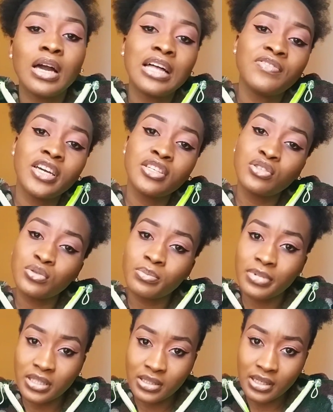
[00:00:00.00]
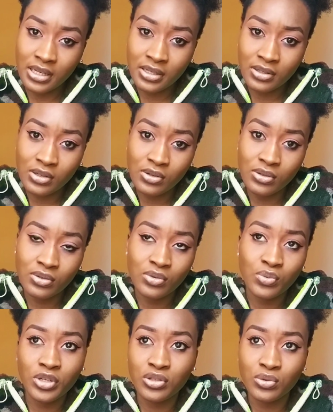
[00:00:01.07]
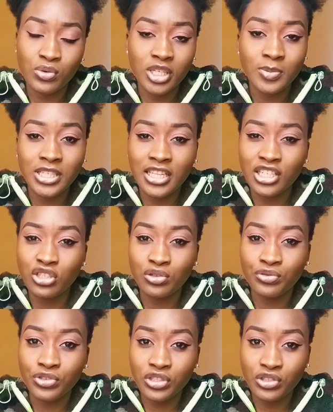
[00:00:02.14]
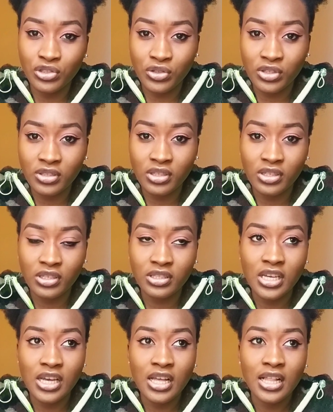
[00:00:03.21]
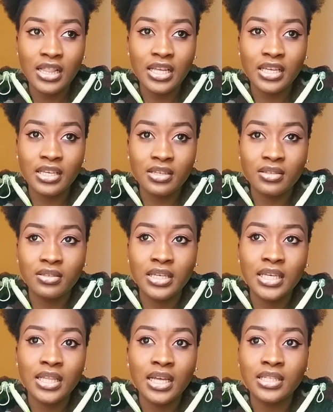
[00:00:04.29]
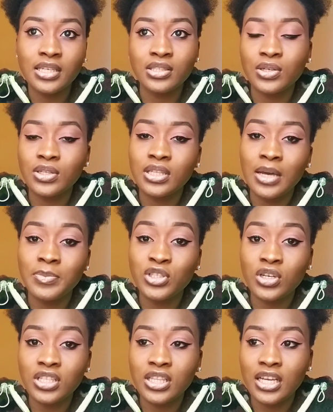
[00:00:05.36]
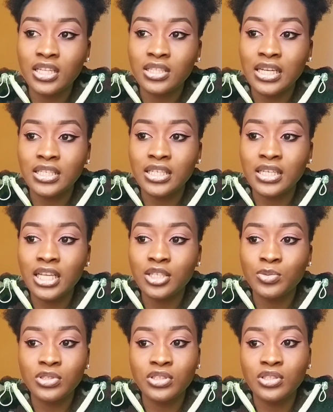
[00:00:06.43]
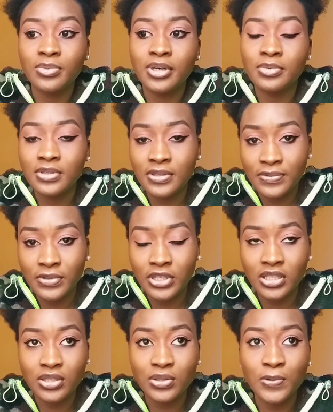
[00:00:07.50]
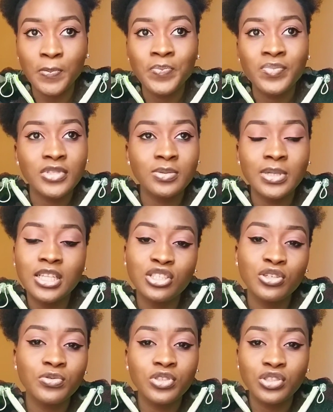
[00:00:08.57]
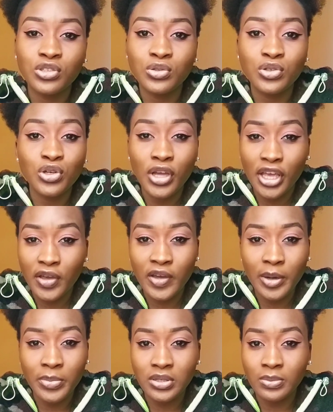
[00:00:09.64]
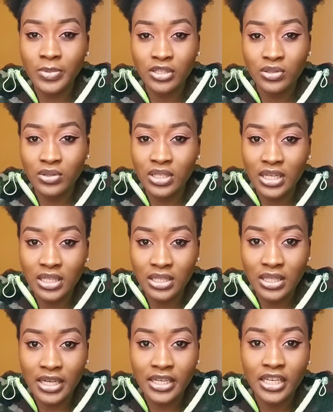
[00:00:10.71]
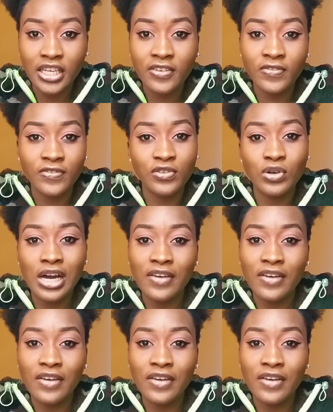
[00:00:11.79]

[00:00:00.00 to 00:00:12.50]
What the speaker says: advise you better on the ways to go, especially in your region, because like England and Scotland, I'm in Scotland, and England's procedure might be different. So especially in your region or your area particularly, like if you